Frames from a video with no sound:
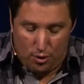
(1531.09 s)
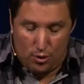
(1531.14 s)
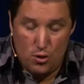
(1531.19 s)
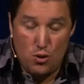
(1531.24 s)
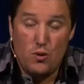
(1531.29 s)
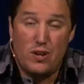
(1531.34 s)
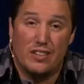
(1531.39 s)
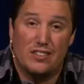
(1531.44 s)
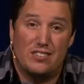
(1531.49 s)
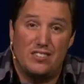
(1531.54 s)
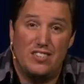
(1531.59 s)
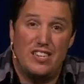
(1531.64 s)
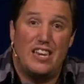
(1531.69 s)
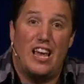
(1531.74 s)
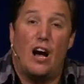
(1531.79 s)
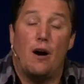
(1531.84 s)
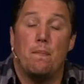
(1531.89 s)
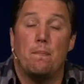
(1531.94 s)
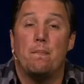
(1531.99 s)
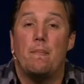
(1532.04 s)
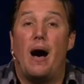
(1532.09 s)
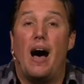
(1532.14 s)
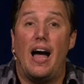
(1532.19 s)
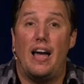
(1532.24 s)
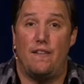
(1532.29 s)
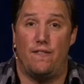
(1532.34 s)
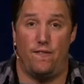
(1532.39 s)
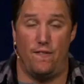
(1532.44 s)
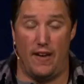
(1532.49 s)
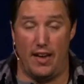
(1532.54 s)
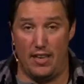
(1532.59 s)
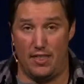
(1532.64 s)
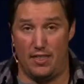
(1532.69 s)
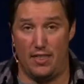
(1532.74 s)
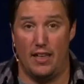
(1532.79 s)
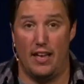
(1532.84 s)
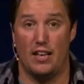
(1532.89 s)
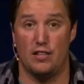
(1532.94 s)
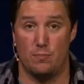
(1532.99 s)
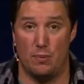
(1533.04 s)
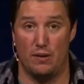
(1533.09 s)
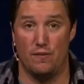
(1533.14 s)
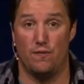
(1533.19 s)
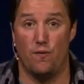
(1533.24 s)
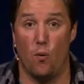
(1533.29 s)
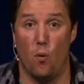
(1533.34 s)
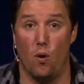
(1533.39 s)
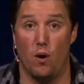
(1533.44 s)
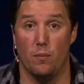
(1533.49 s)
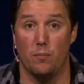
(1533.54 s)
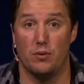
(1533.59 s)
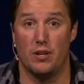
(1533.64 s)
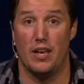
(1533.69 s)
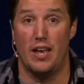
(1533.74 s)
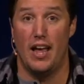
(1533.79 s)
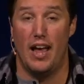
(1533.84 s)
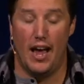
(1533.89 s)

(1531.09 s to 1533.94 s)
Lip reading: you can see how my faith has been formed.